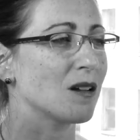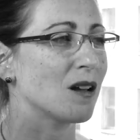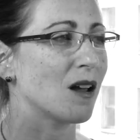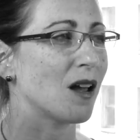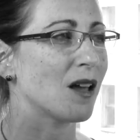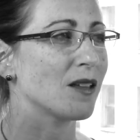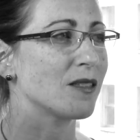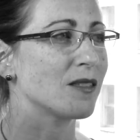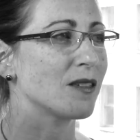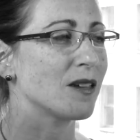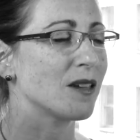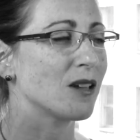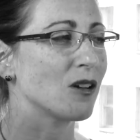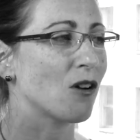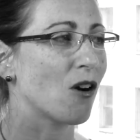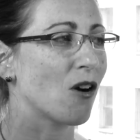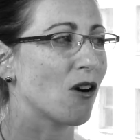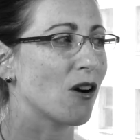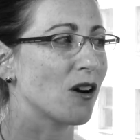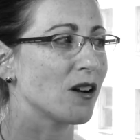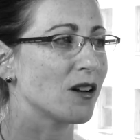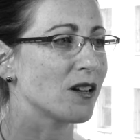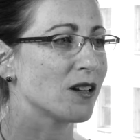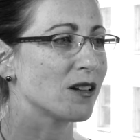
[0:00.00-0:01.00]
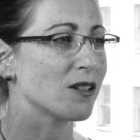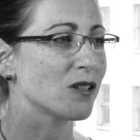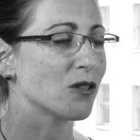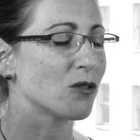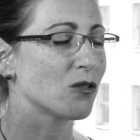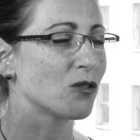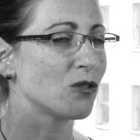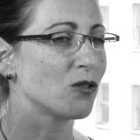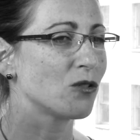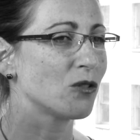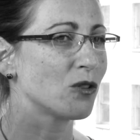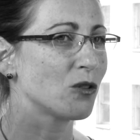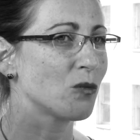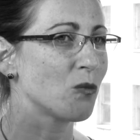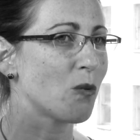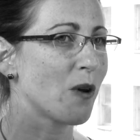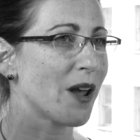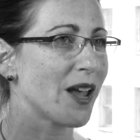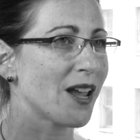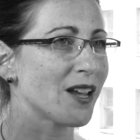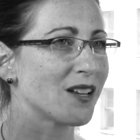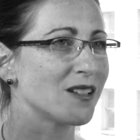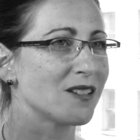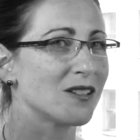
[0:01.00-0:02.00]
I think art is a good
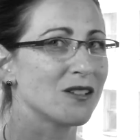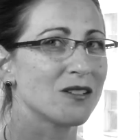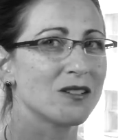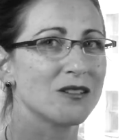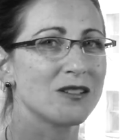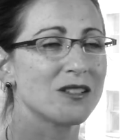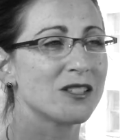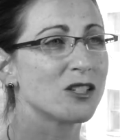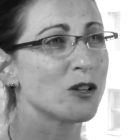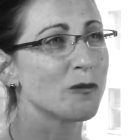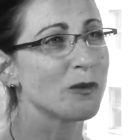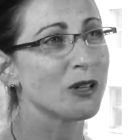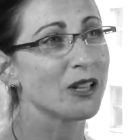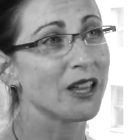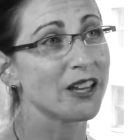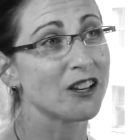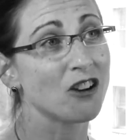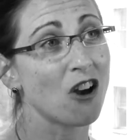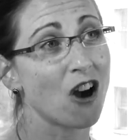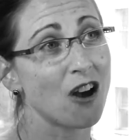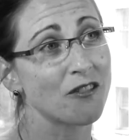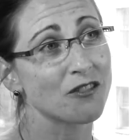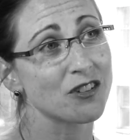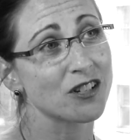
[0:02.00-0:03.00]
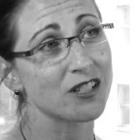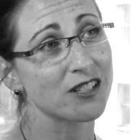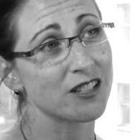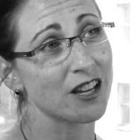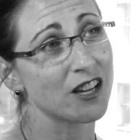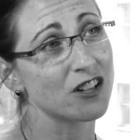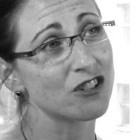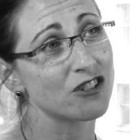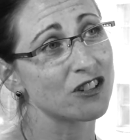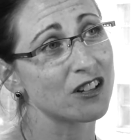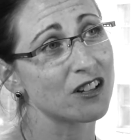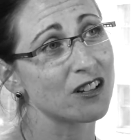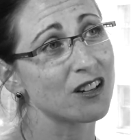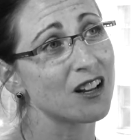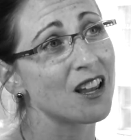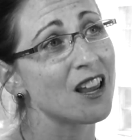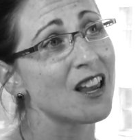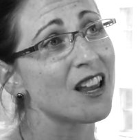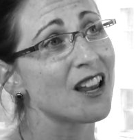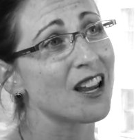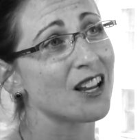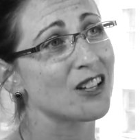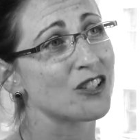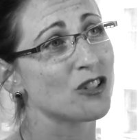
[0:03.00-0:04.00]
way to stimulate conversation.
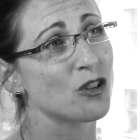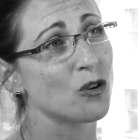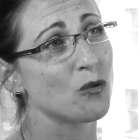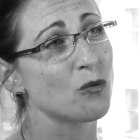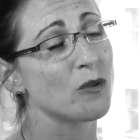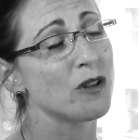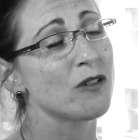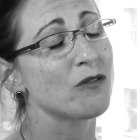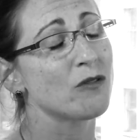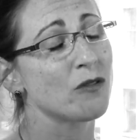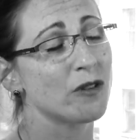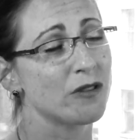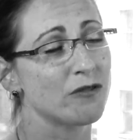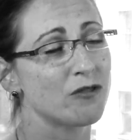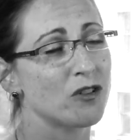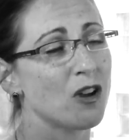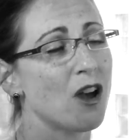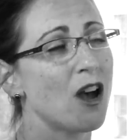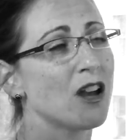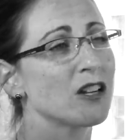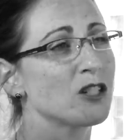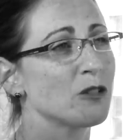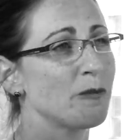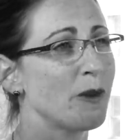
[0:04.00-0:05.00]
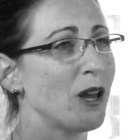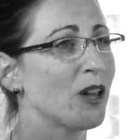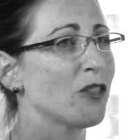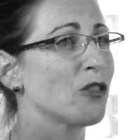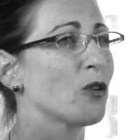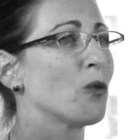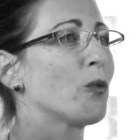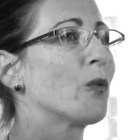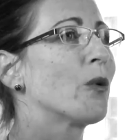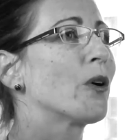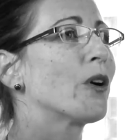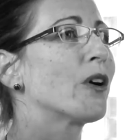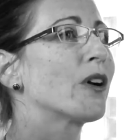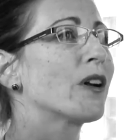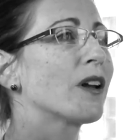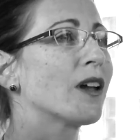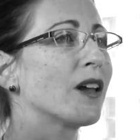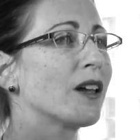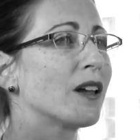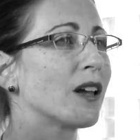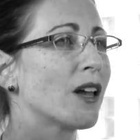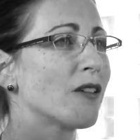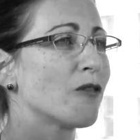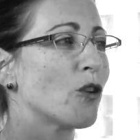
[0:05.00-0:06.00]
And so we, we've talked about the work
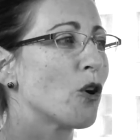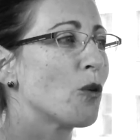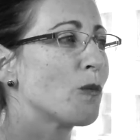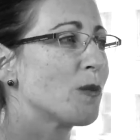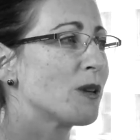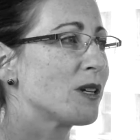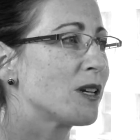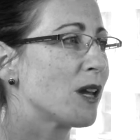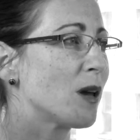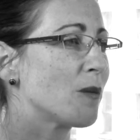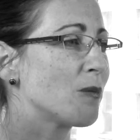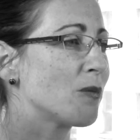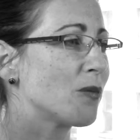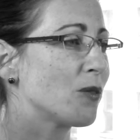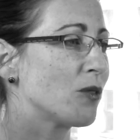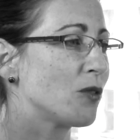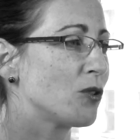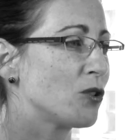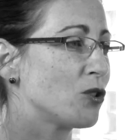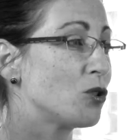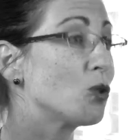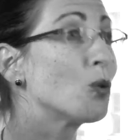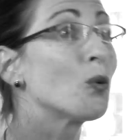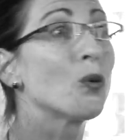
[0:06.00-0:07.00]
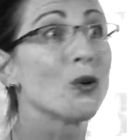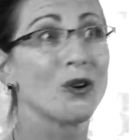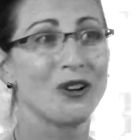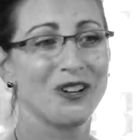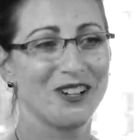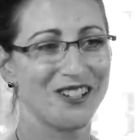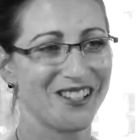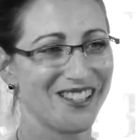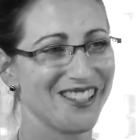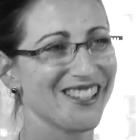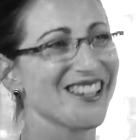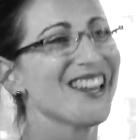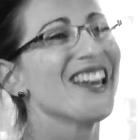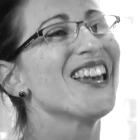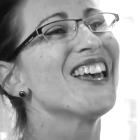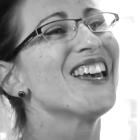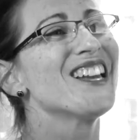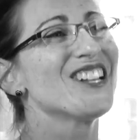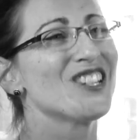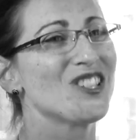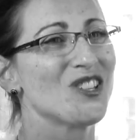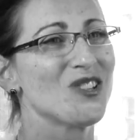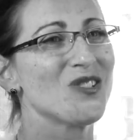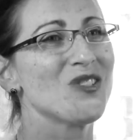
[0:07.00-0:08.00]
and I've opened up the doors
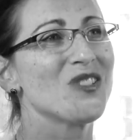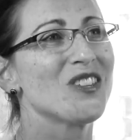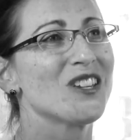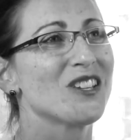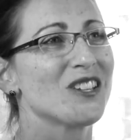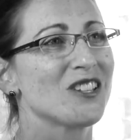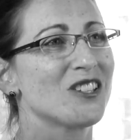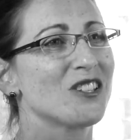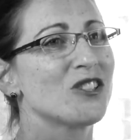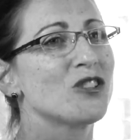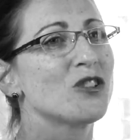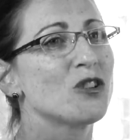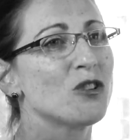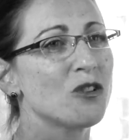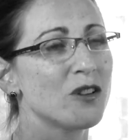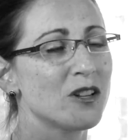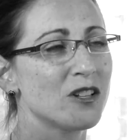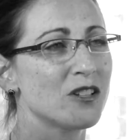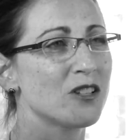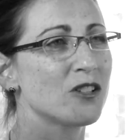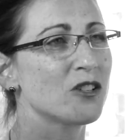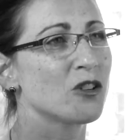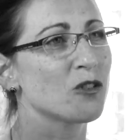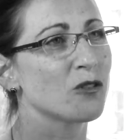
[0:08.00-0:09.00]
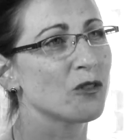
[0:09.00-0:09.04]
to the students to